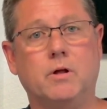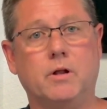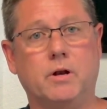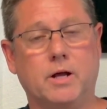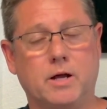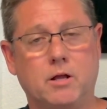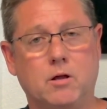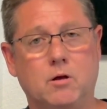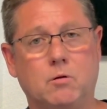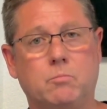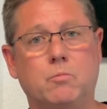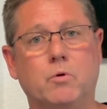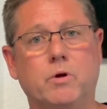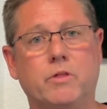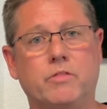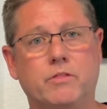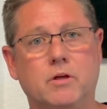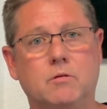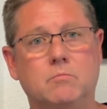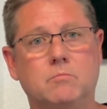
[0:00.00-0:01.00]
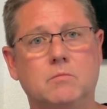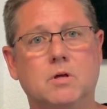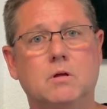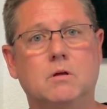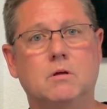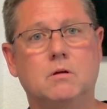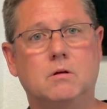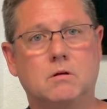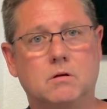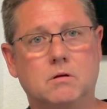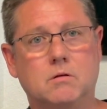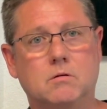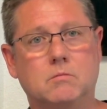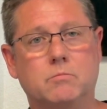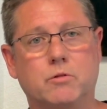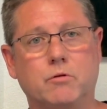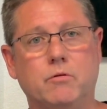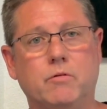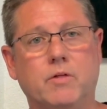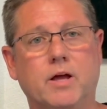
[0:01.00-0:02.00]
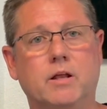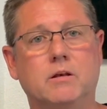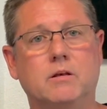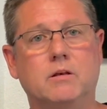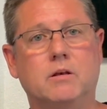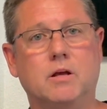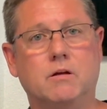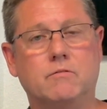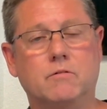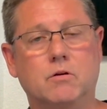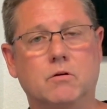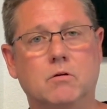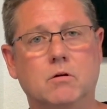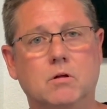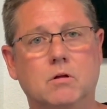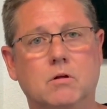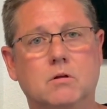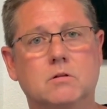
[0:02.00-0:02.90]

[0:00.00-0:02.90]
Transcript: and I help with them through that endeavor.